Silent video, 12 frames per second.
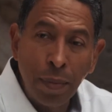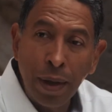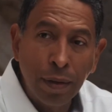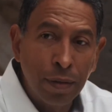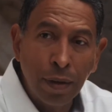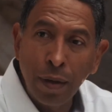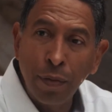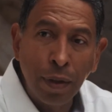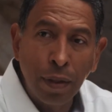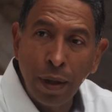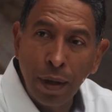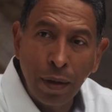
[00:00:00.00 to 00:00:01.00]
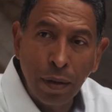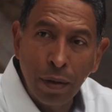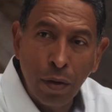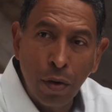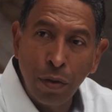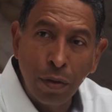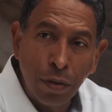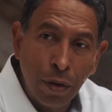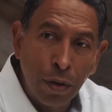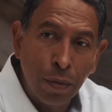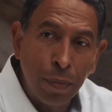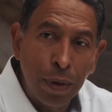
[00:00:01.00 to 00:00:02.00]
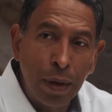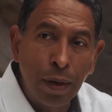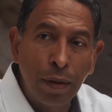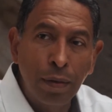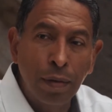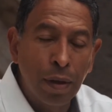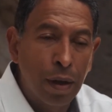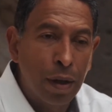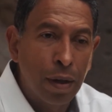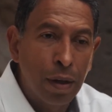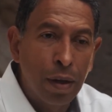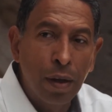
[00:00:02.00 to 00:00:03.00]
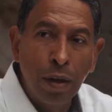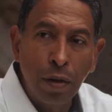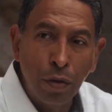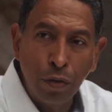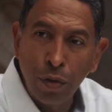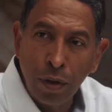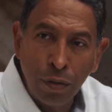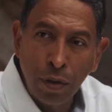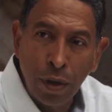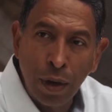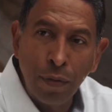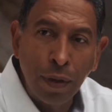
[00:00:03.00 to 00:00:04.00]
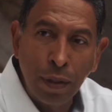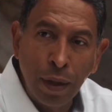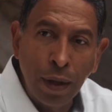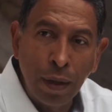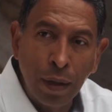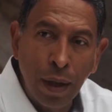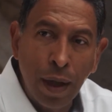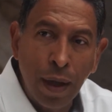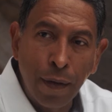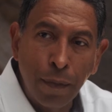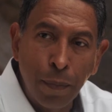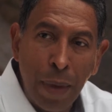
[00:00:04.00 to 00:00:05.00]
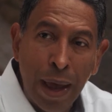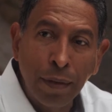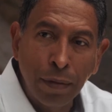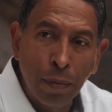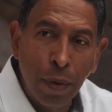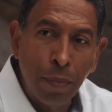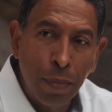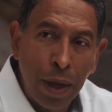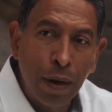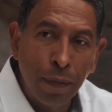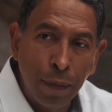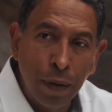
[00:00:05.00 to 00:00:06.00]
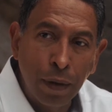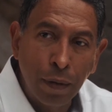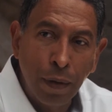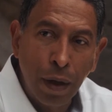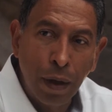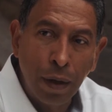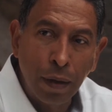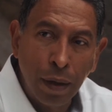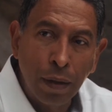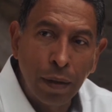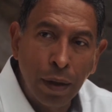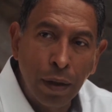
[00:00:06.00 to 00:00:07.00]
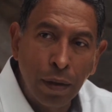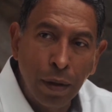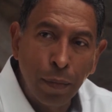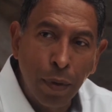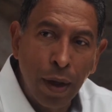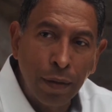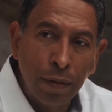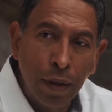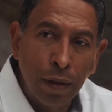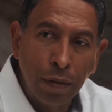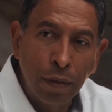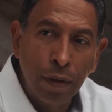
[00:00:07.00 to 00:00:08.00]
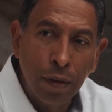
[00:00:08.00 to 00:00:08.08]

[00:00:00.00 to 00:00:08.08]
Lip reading: makes everything, all the therapies, nutrition, everything have maximum benefit in the healing process.